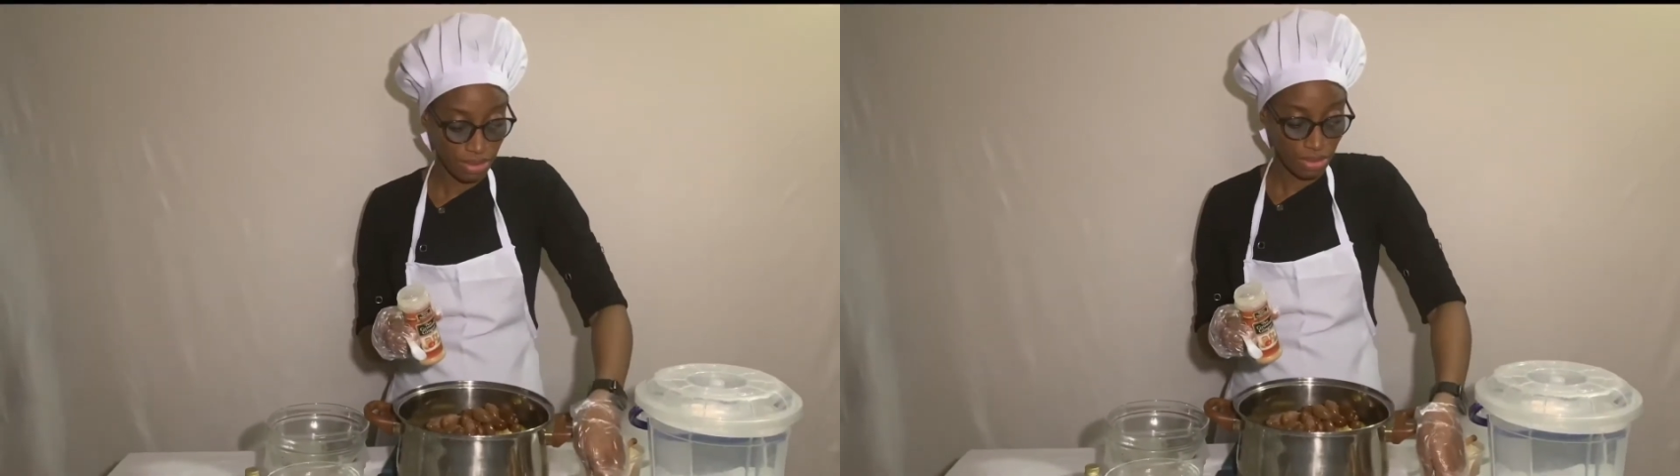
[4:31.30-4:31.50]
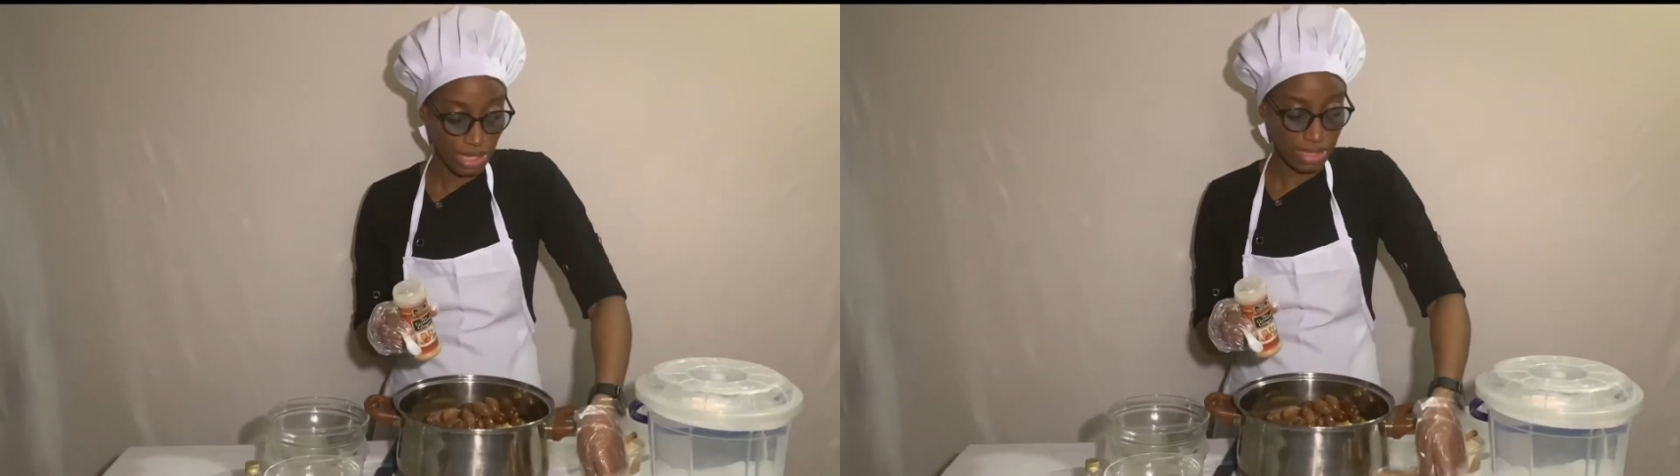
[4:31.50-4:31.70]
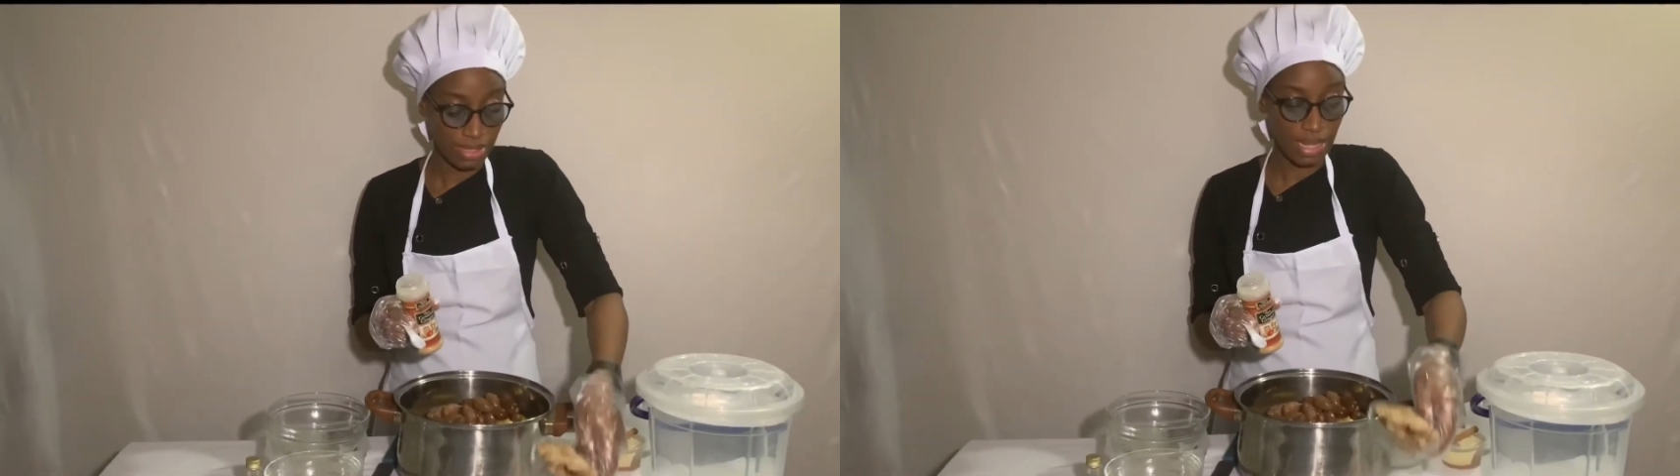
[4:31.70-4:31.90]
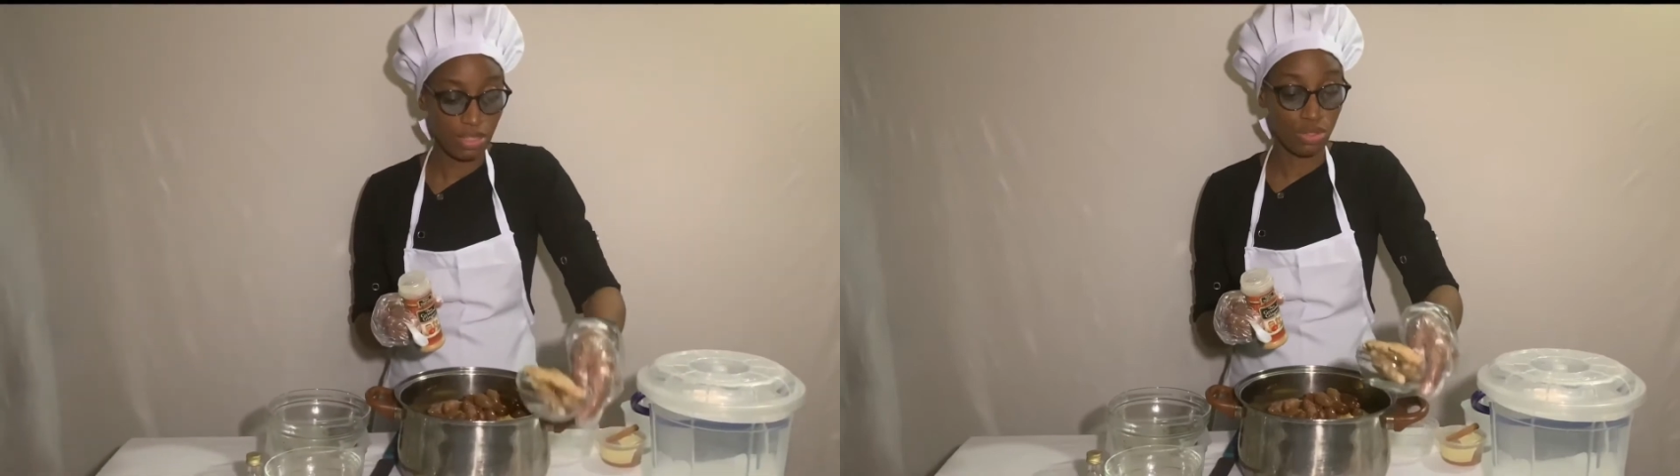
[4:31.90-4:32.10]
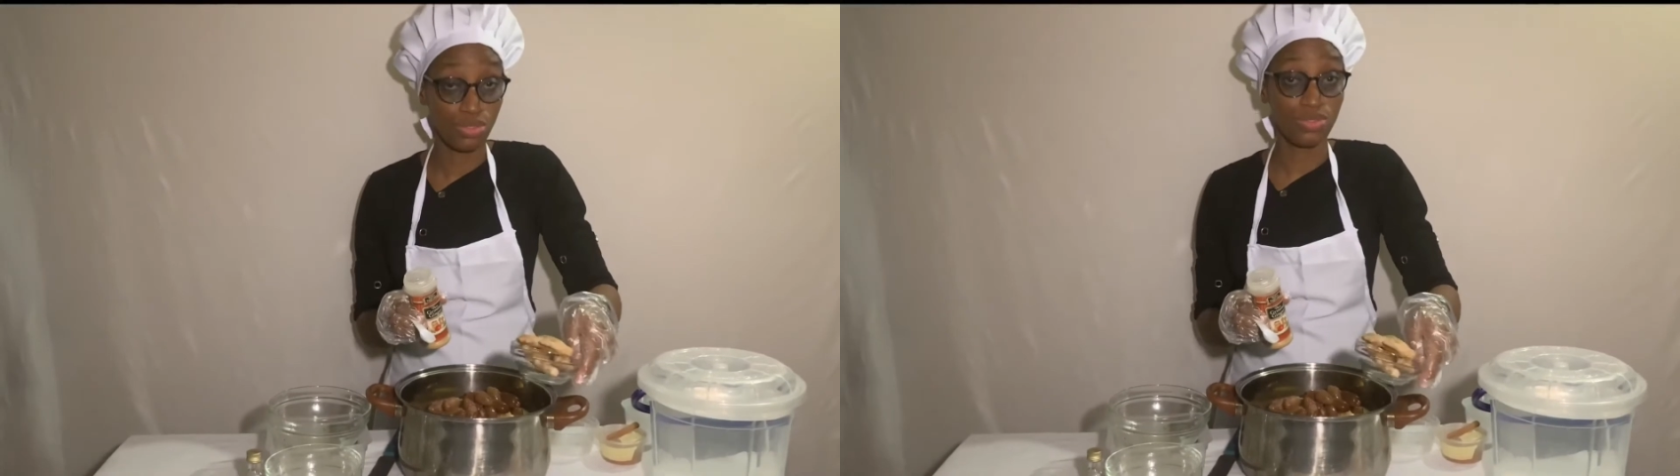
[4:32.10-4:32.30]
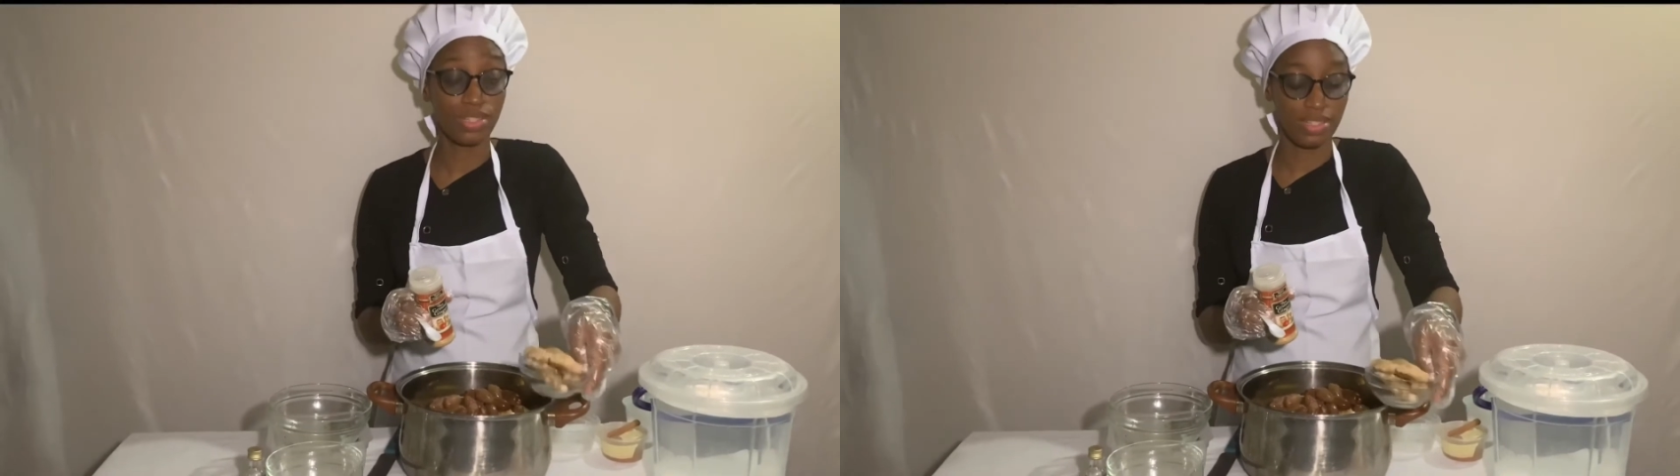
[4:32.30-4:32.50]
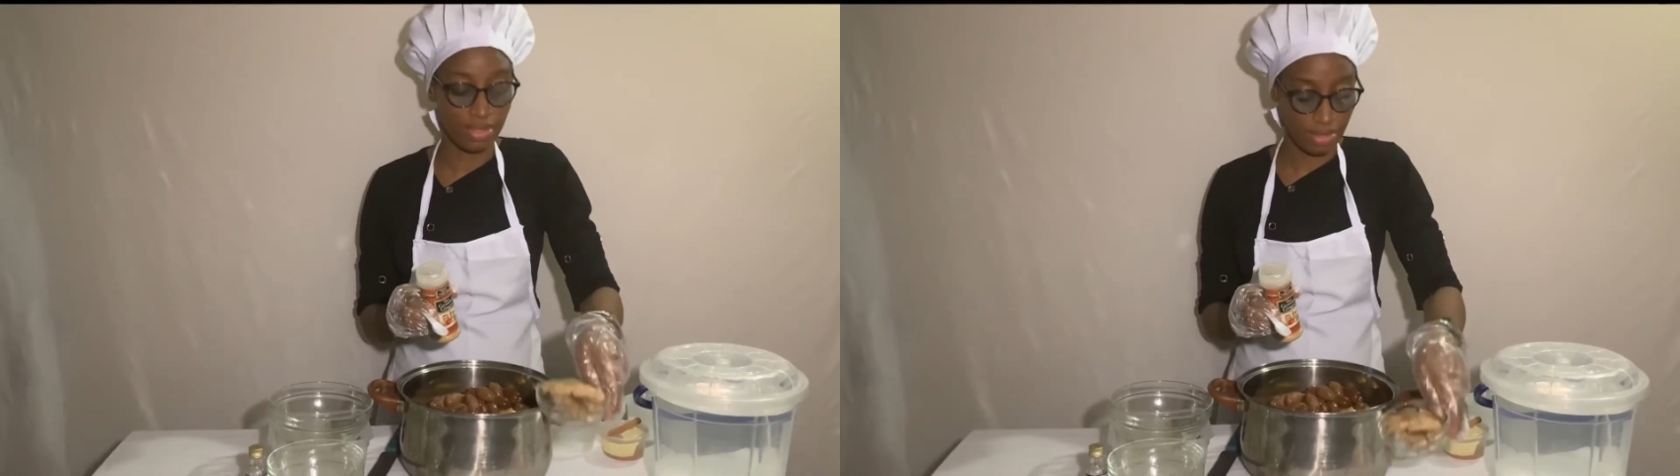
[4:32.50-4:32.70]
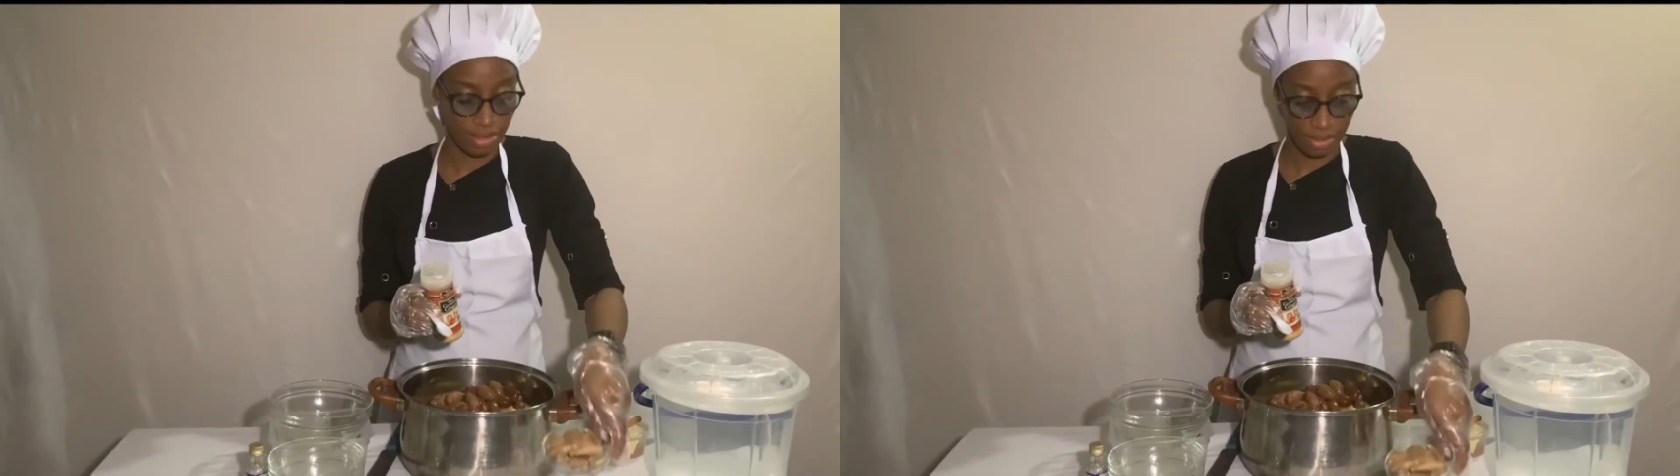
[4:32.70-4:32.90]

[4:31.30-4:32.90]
can decide to use this,